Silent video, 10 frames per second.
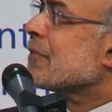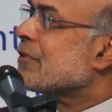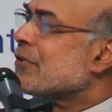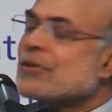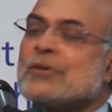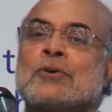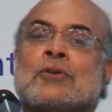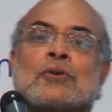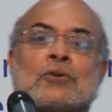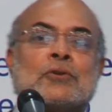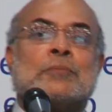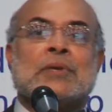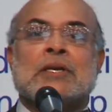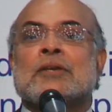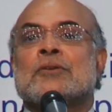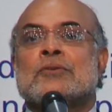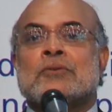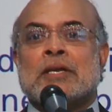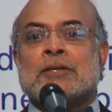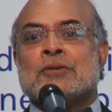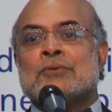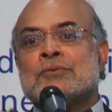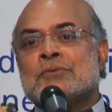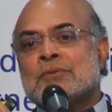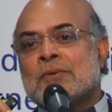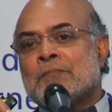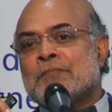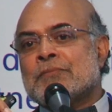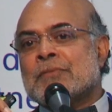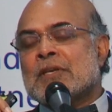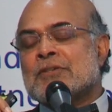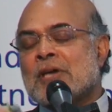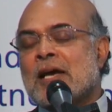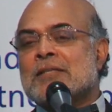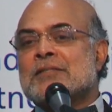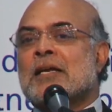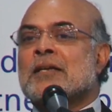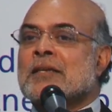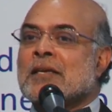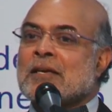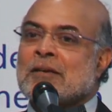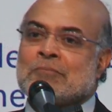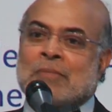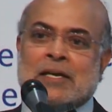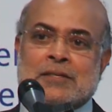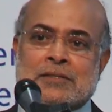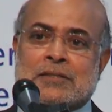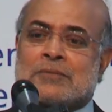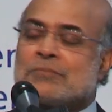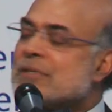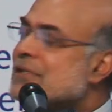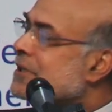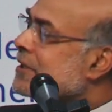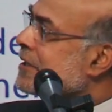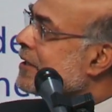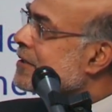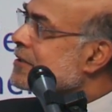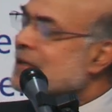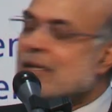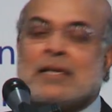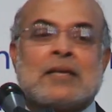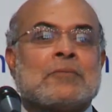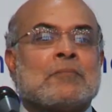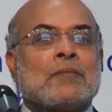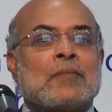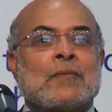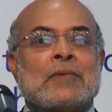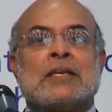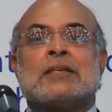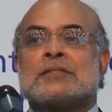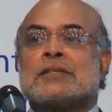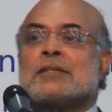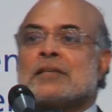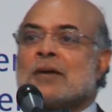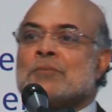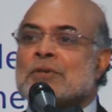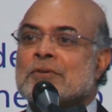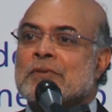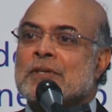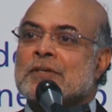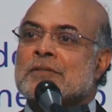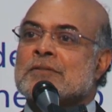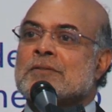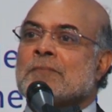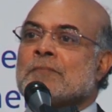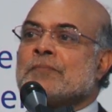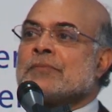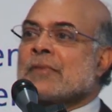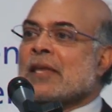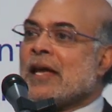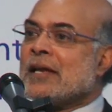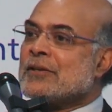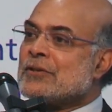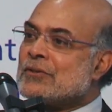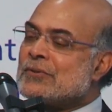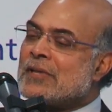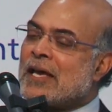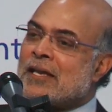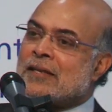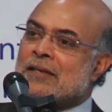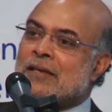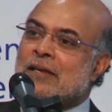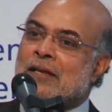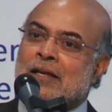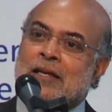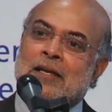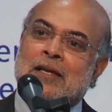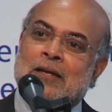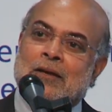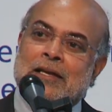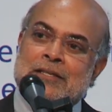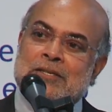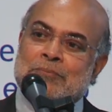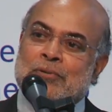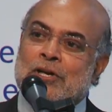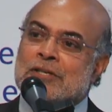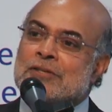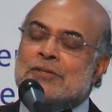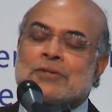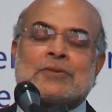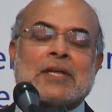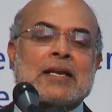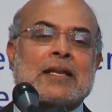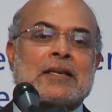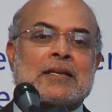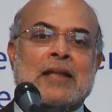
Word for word: So the goal could be to reduce child stunting by a certain percentage in a certain number of years. And to do that, it's important to do that at a